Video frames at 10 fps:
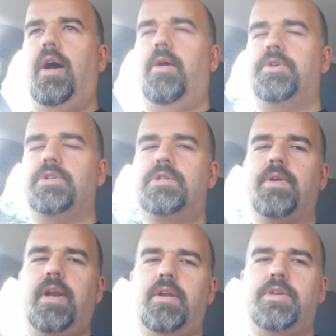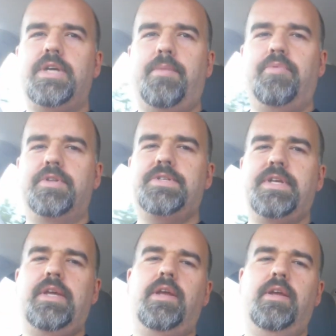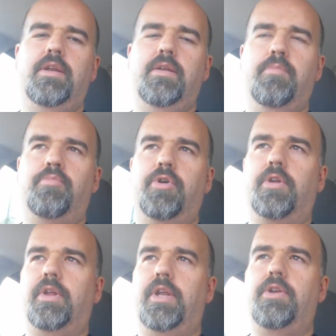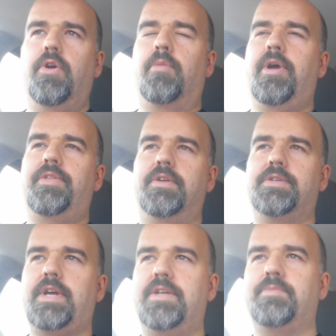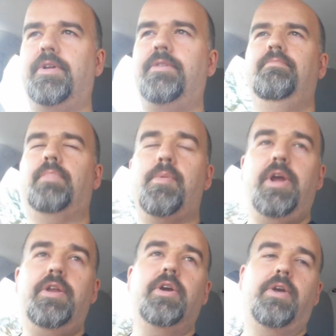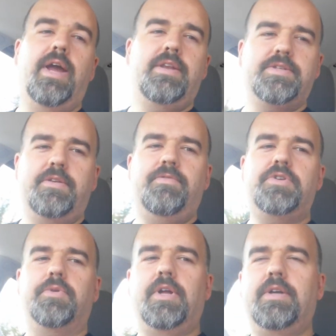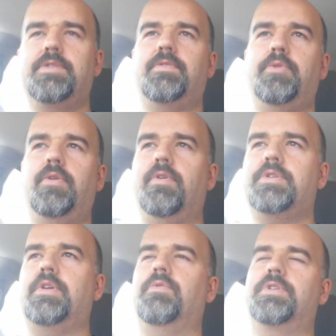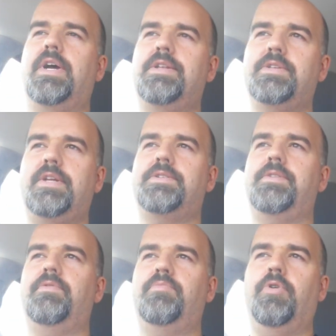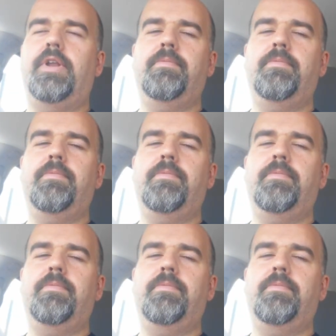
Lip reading: which is training in chaplaincy in Brooklyn, New York Methodist Hospital. But my undergrad is in visual arts from the University of Wisconsin at Stevens Point.